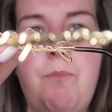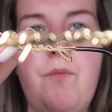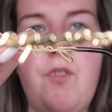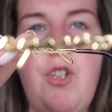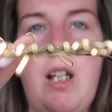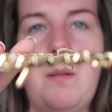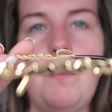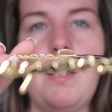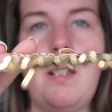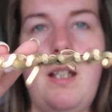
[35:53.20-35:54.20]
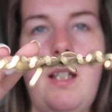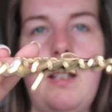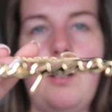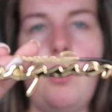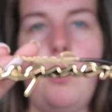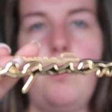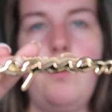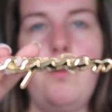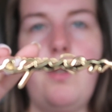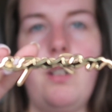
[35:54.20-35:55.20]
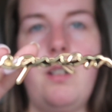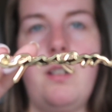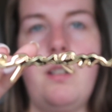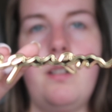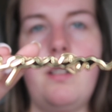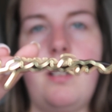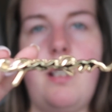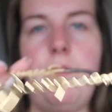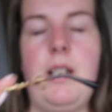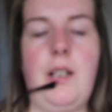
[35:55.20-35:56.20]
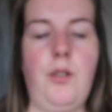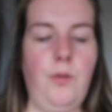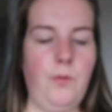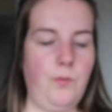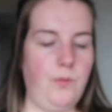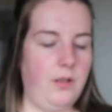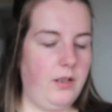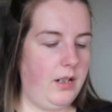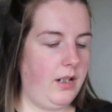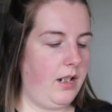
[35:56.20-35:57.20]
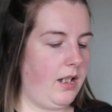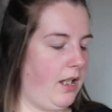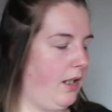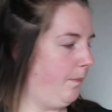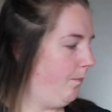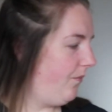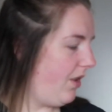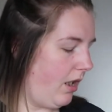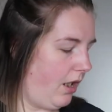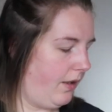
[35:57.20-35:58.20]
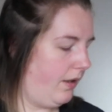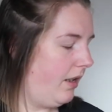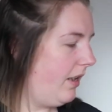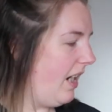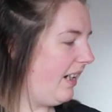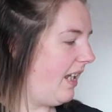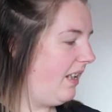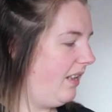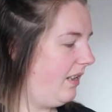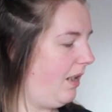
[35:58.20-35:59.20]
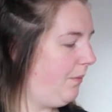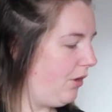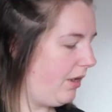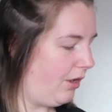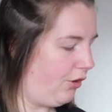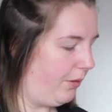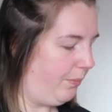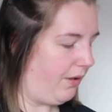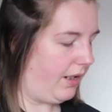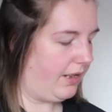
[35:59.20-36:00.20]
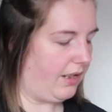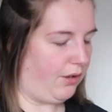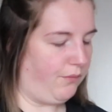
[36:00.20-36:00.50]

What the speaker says: Jacquemus there in gold, so they're really cool. Again, they were just such a good price, and